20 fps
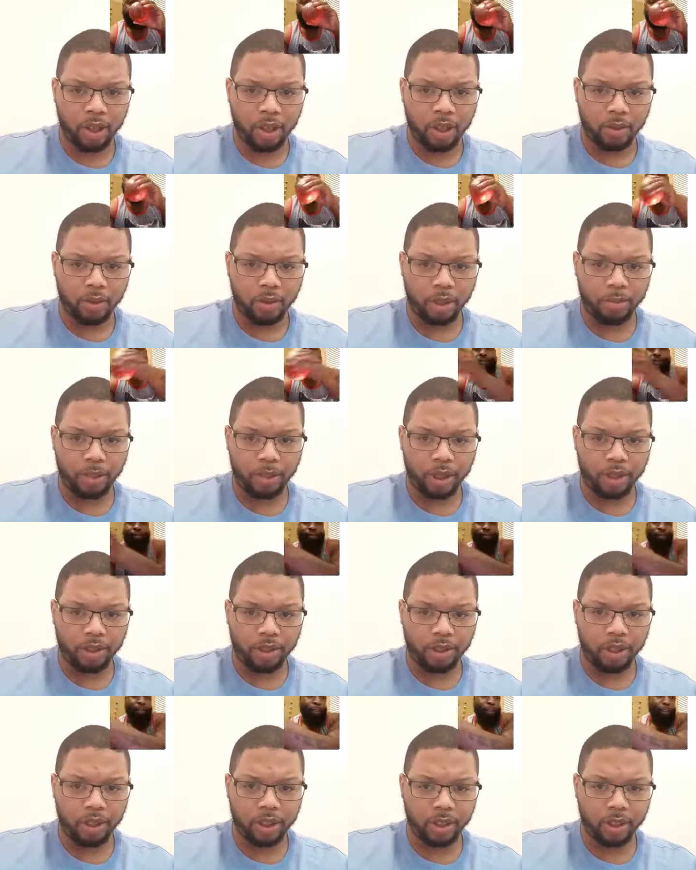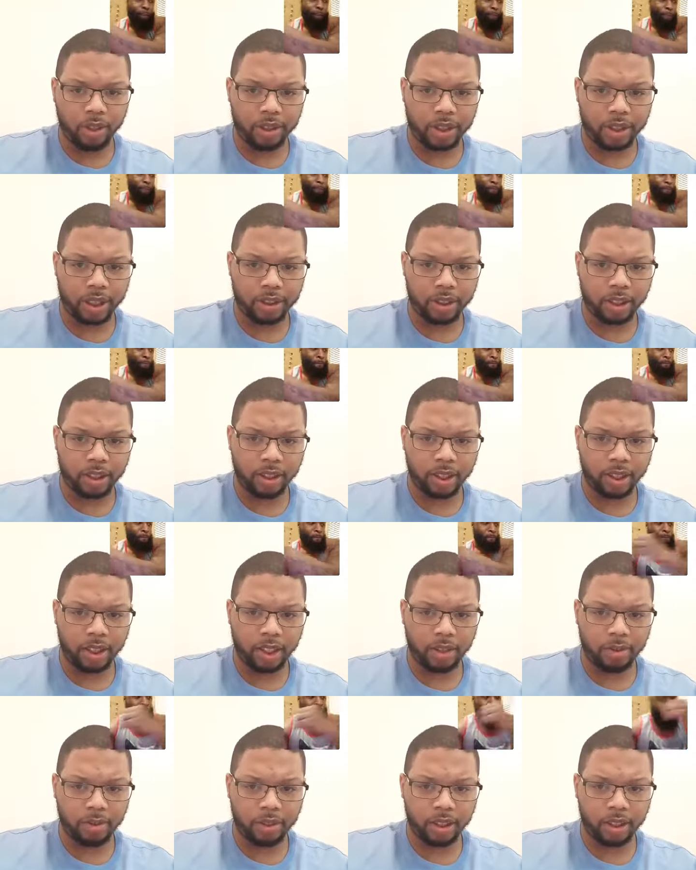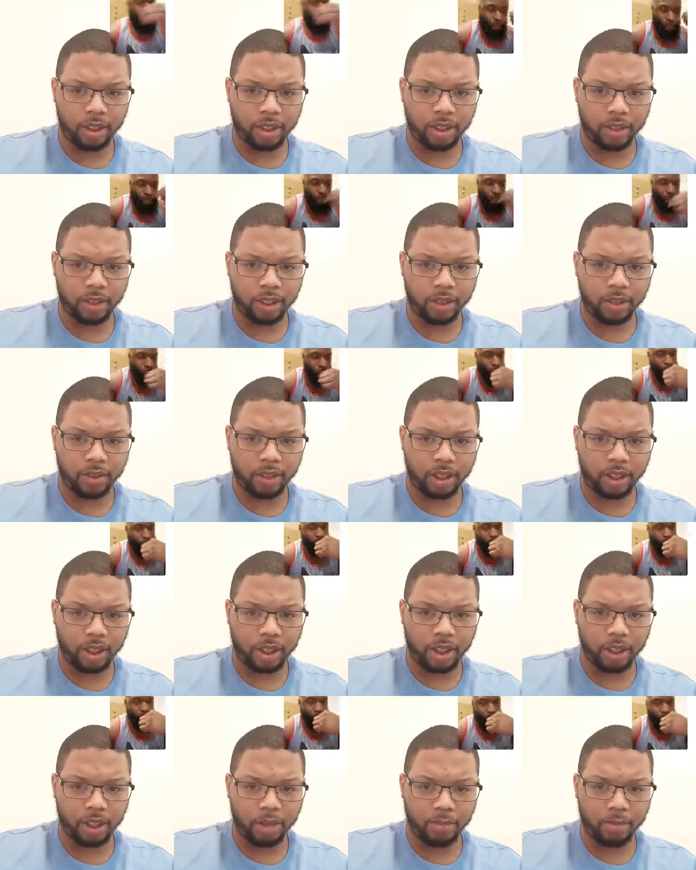What men you know are chasing a lady with a little gut?